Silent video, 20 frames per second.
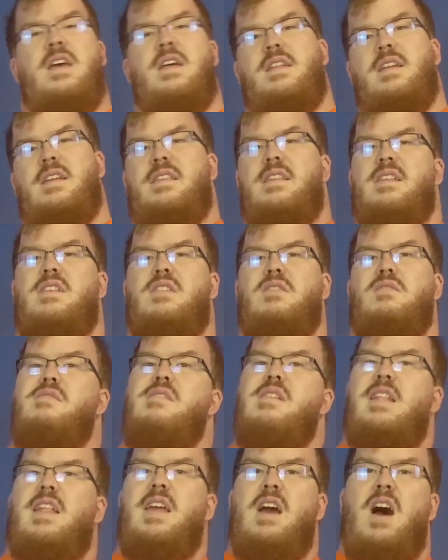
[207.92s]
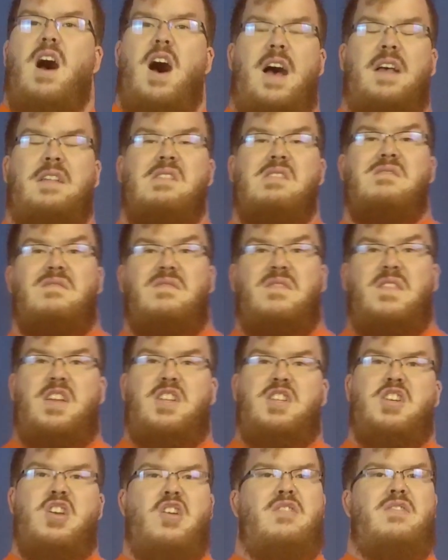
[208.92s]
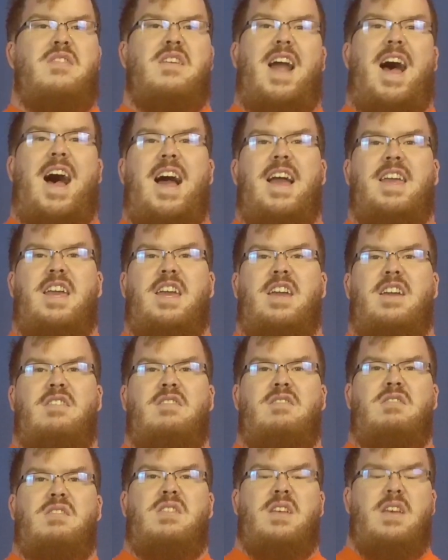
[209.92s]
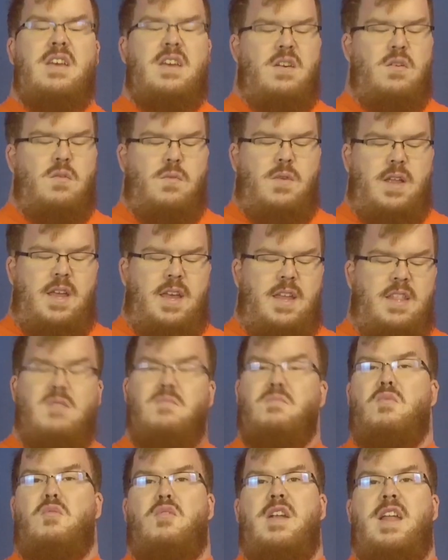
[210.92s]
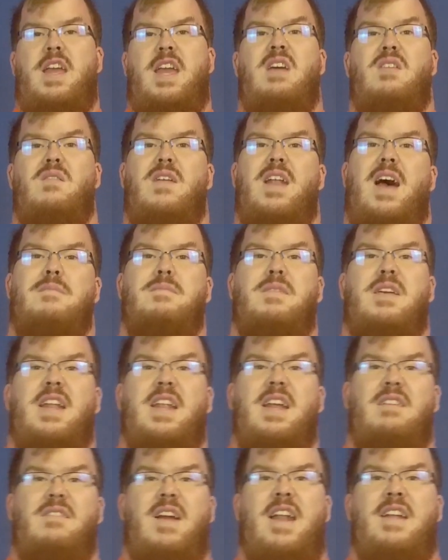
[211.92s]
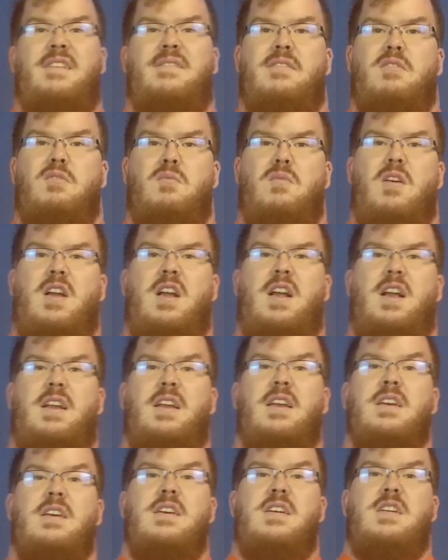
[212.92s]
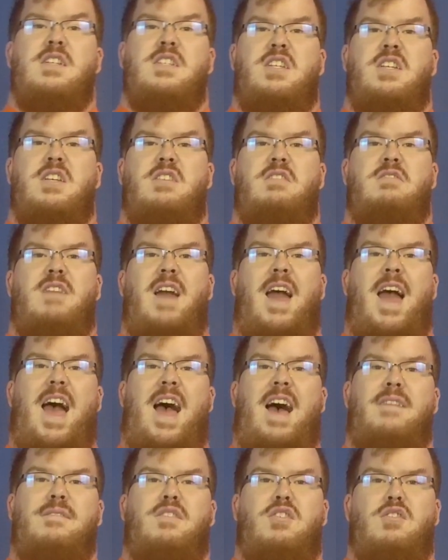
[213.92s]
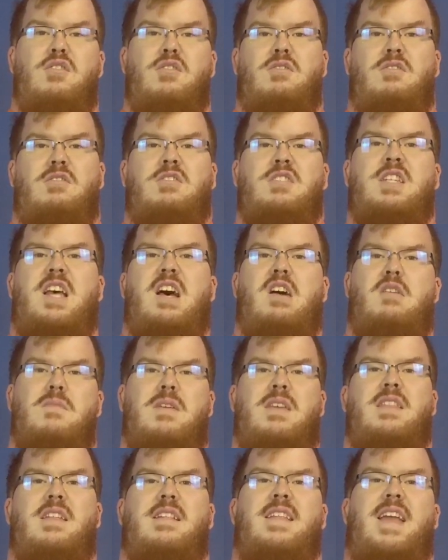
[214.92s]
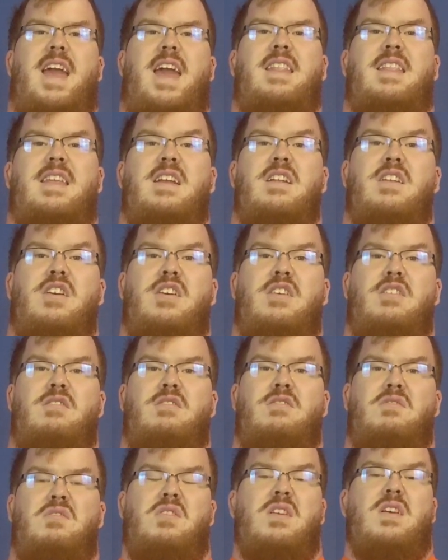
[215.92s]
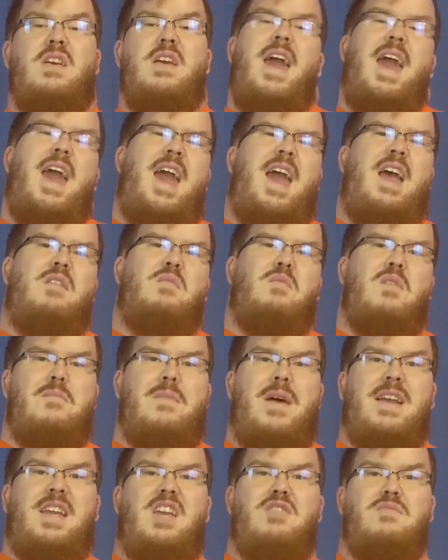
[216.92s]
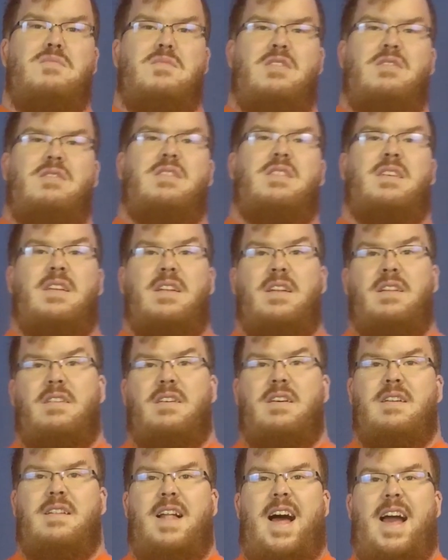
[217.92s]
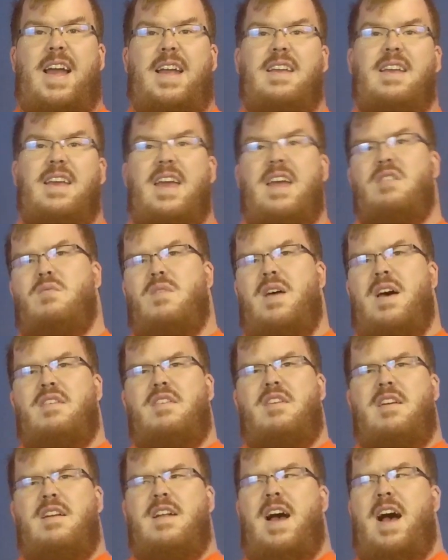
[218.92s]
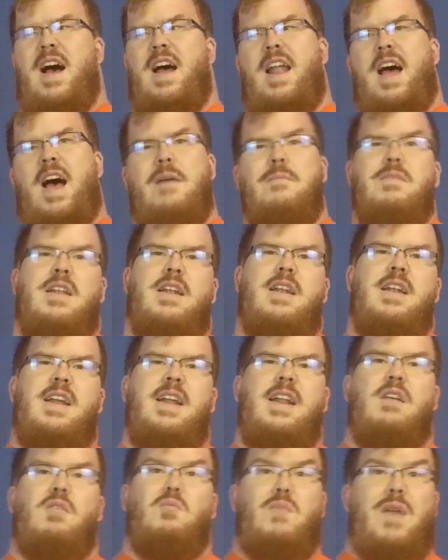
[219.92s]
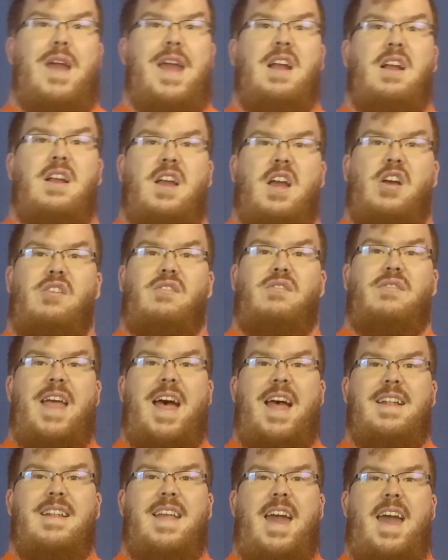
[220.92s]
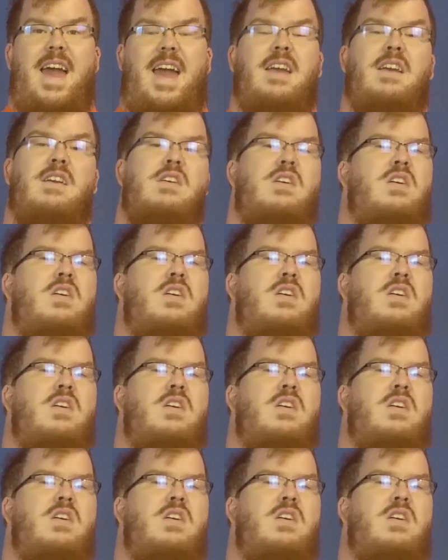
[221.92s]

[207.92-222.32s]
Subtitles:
This is a really awesome feature that I use in the morning when I'm getting ready for work, to have Google tell me the daily news and what my commute's gonna look like and whether or not I'm gonna need a raincoat that day.